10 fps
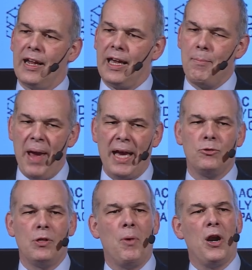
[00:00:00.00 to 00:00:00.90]
come back
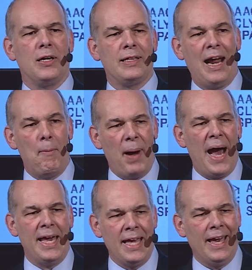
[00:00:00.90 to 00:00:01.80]
to the market, they are
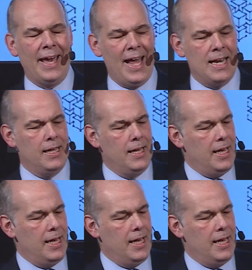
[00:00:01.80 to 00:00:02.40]
buying again.